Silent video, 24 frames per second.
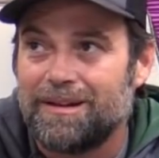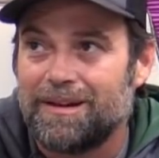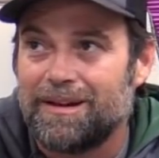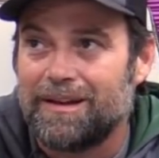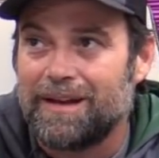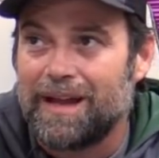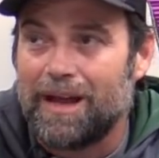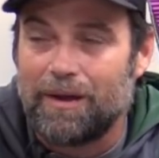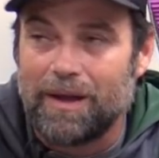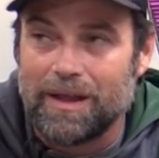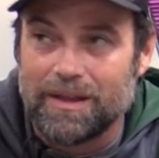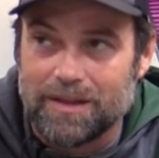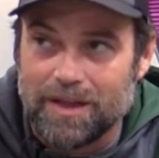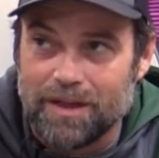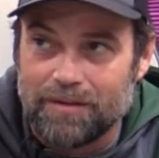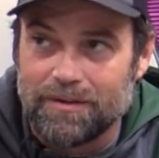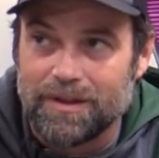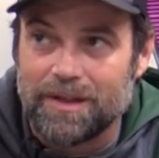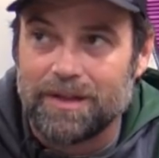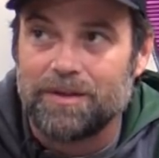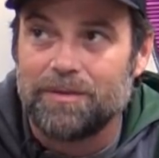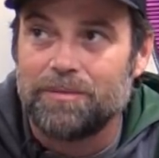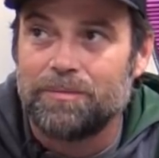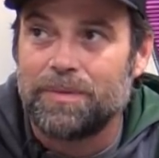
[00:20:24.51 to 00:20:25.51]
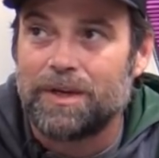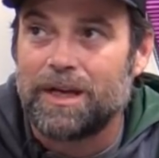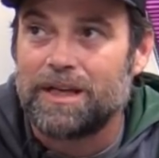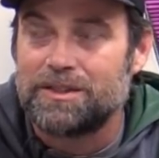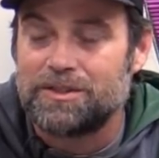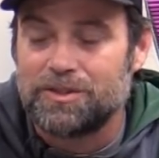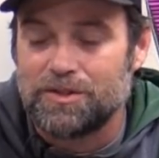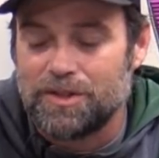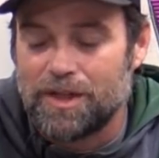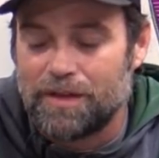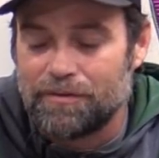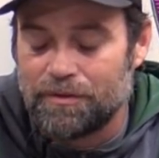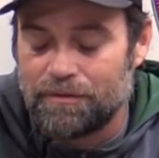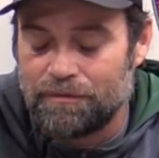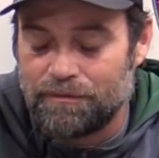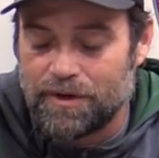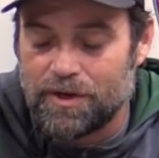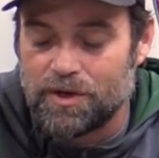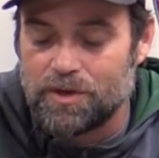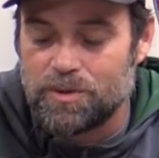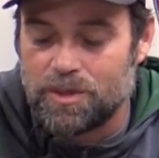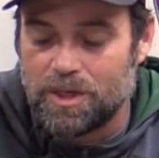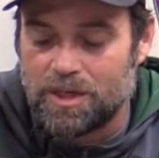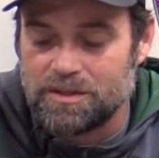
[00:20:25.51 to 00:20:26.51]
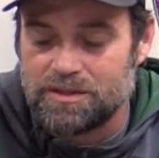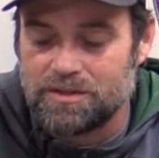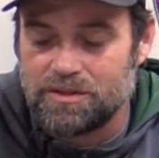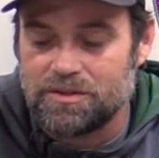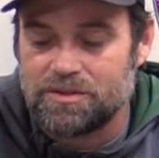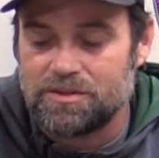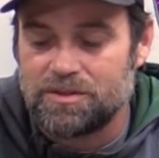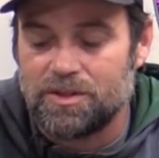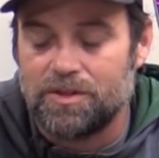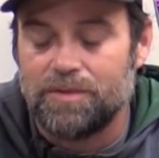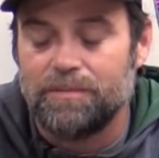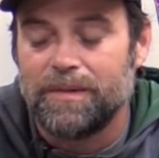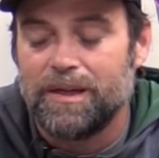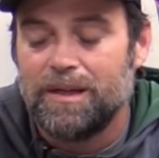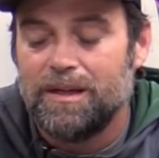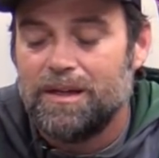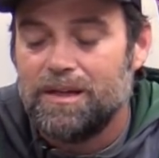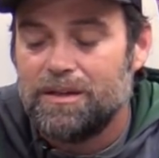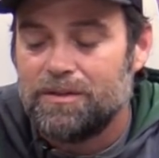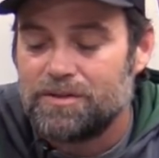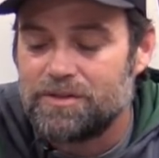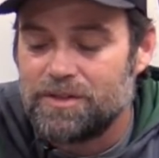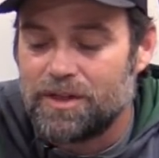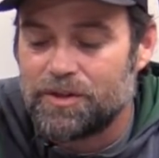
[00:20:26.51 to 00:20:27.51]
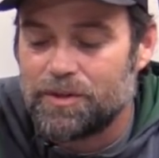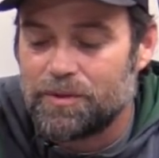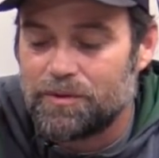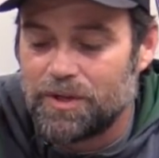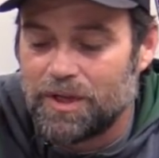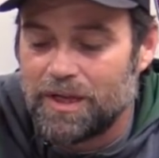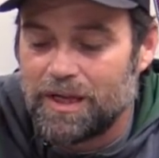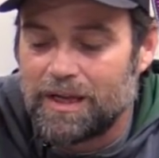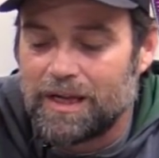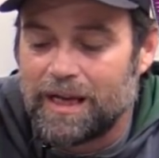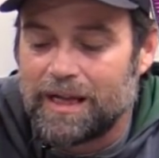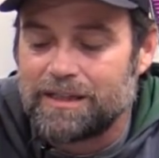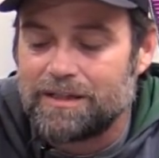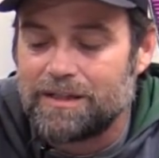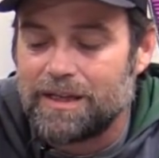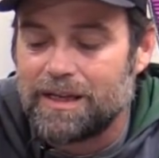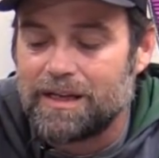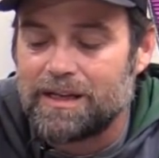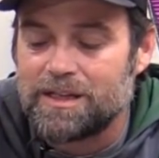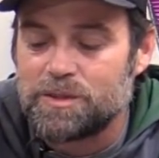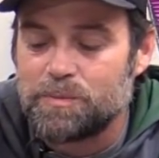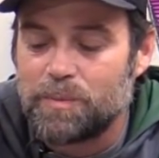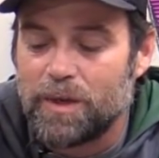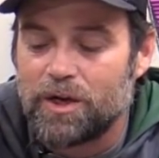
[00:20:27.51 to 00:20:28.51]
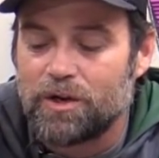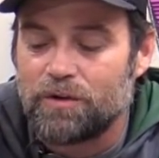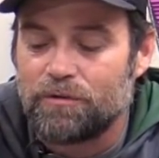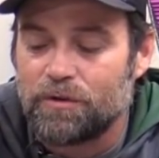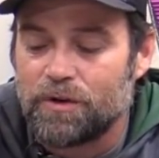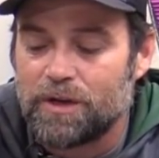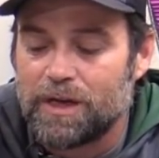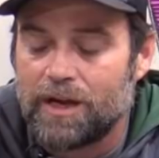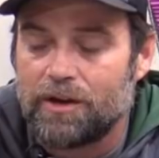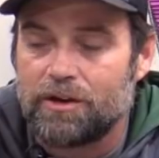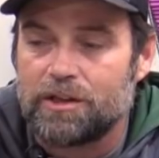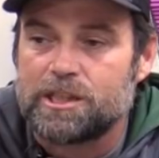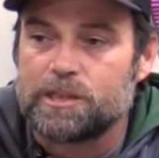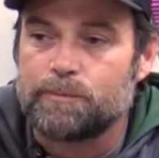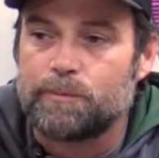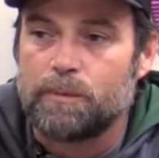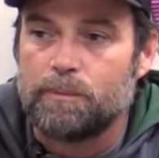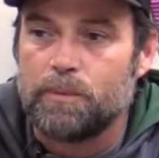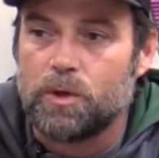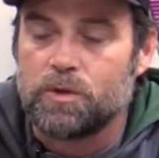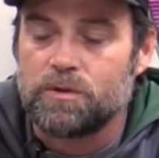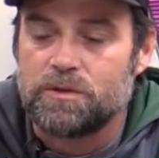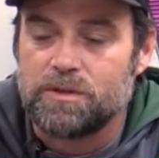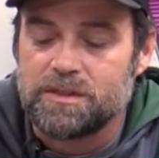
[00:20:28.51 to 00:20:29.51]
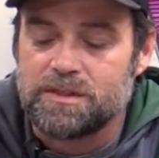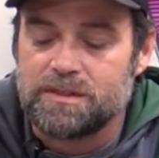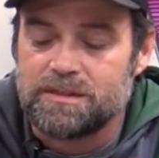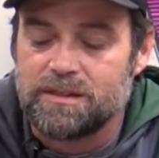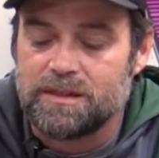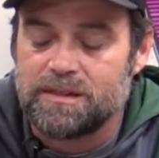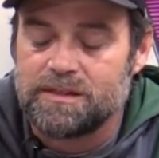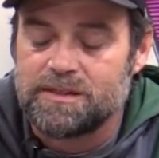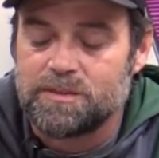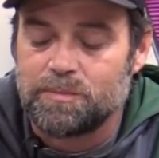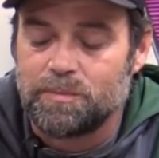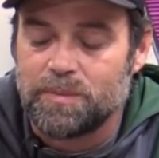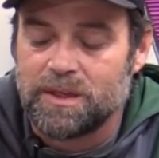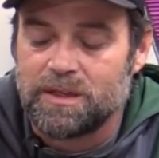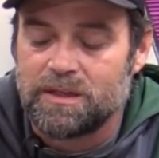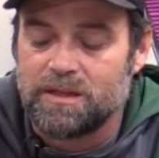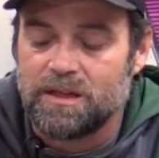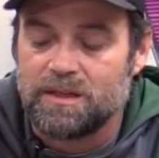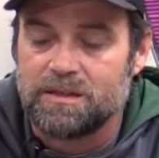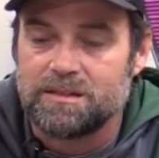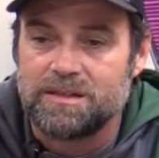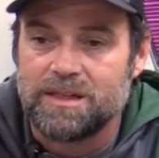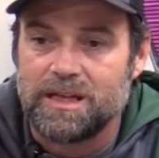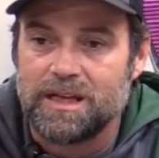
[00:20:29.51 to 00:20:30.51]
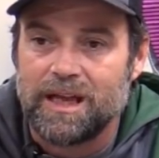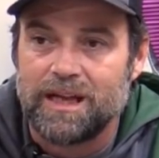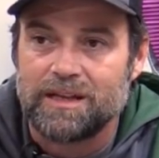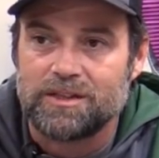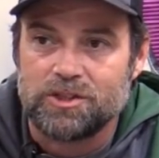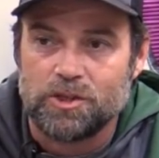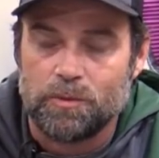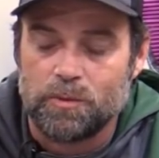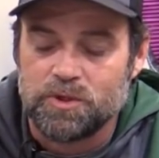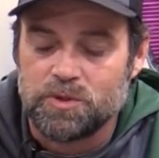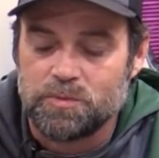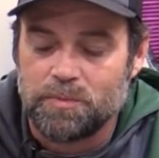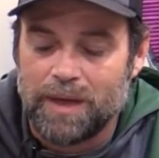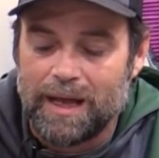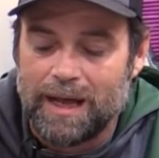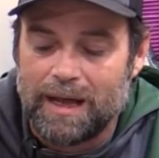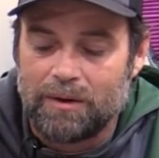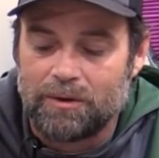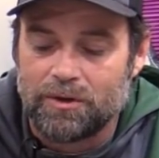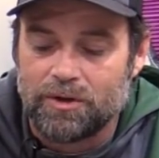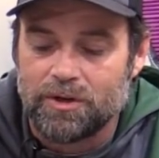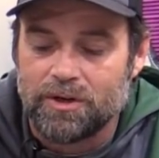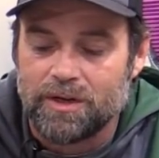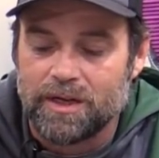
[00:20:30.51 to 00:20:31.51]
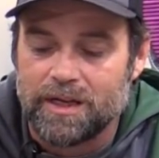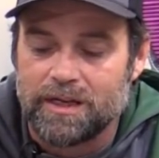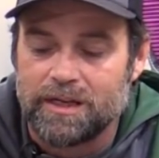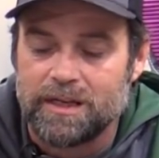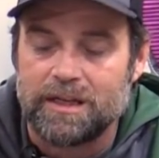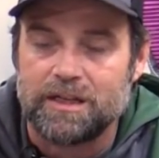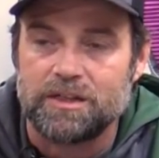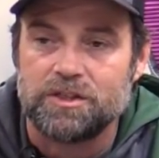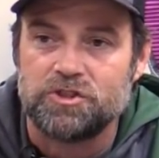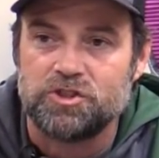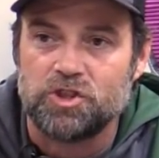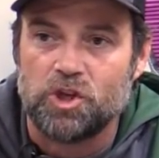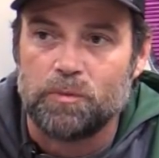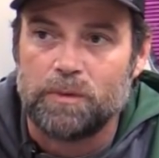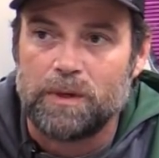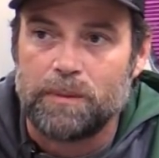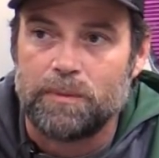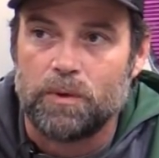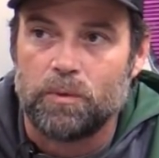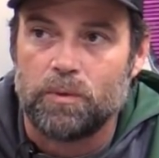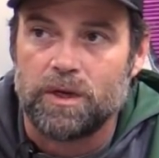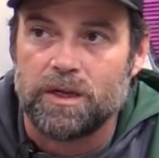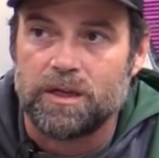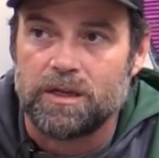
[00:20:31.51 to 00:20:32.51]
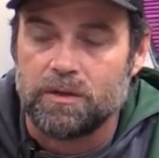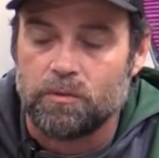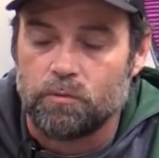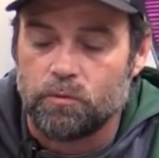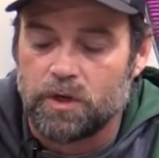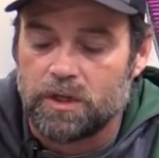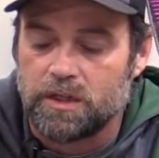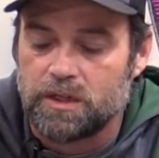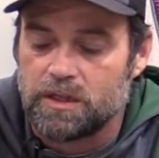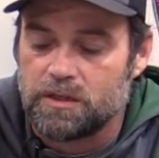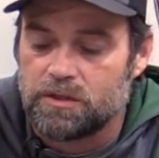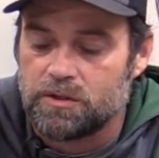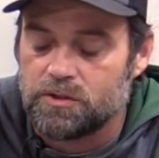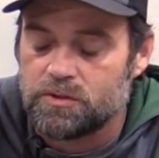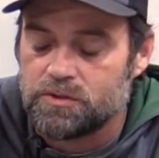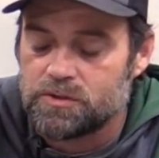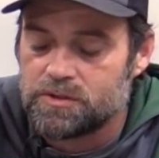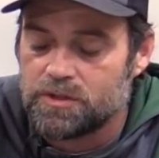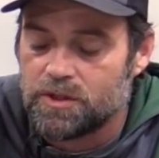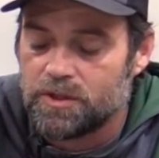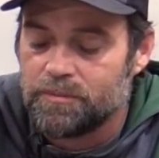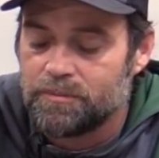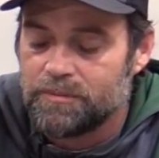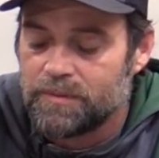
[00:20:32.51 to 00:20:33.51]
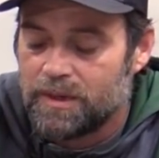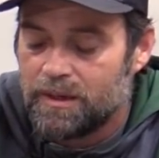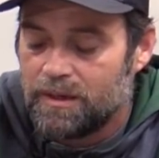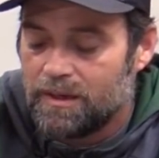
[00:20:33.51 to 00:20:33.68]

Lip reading: Now I love it, but I still love the Faro also. So there's nothing thing. And I think it is better for Garrett to promote this disc because he has so much power and he can show people what it can really do. So